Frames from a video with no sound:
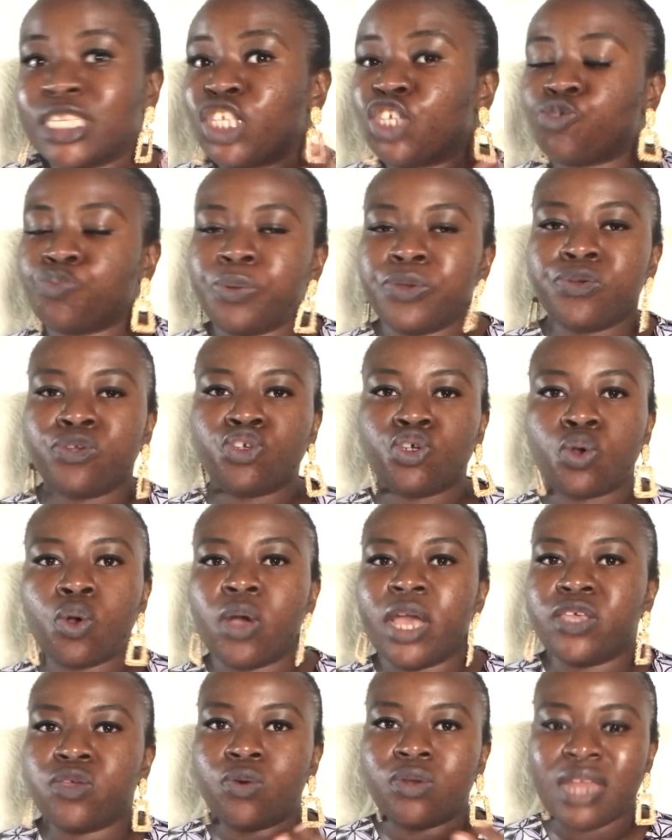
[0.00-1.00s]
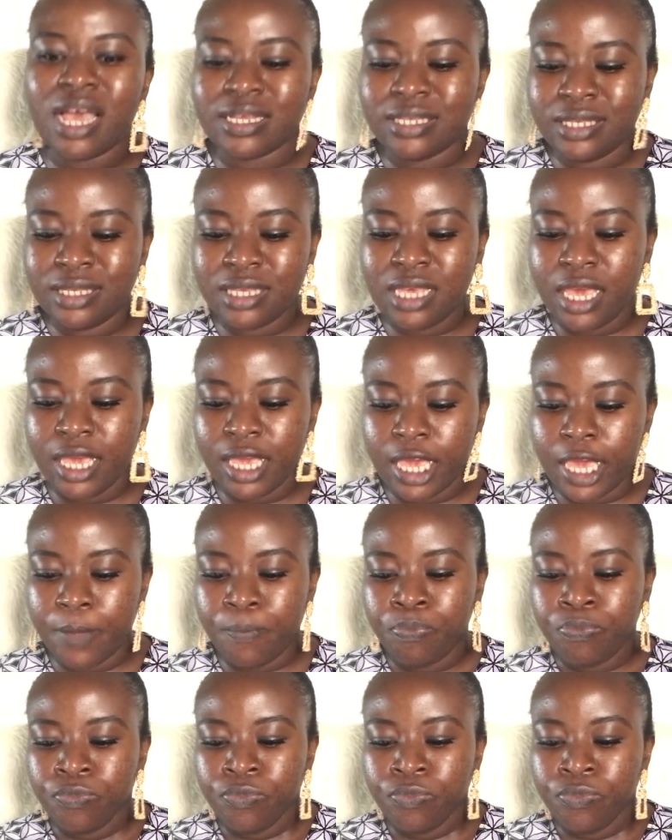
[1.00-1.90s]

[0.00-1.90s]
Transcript: spiritual, and you're not seeing it.